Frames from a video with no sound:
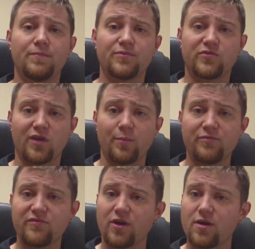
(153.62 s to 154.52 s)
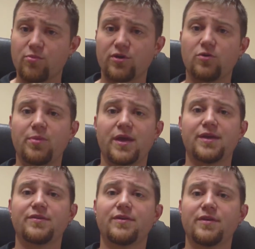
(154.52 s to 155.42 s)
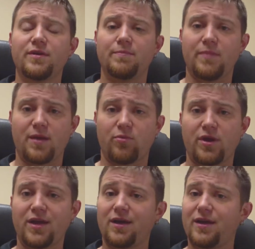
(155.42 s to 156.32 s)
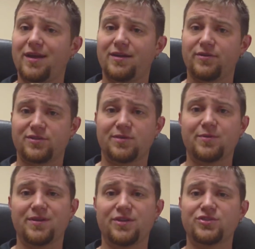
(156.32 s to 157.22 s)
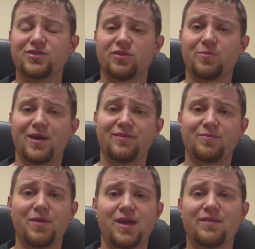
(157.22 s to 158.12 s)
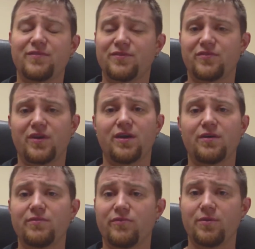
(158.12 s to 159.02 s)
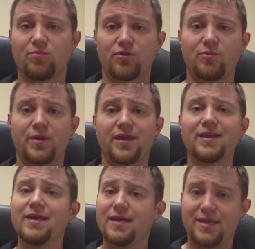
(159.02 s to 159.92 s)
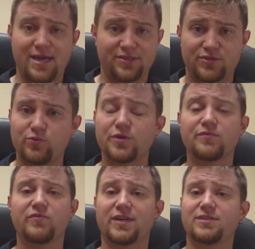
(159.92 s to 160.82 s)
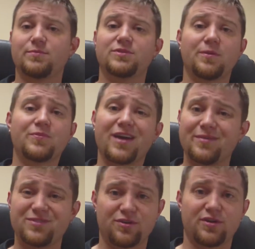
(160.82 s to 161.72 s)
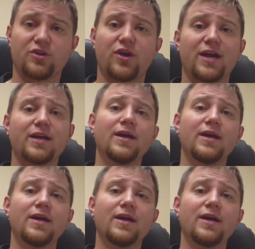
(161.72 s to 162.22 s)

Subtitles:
Some very brittle paint may break, and under some conditions other paints may. If it's very brittle paint, yes, when you flex them, sometimes they're going to crack.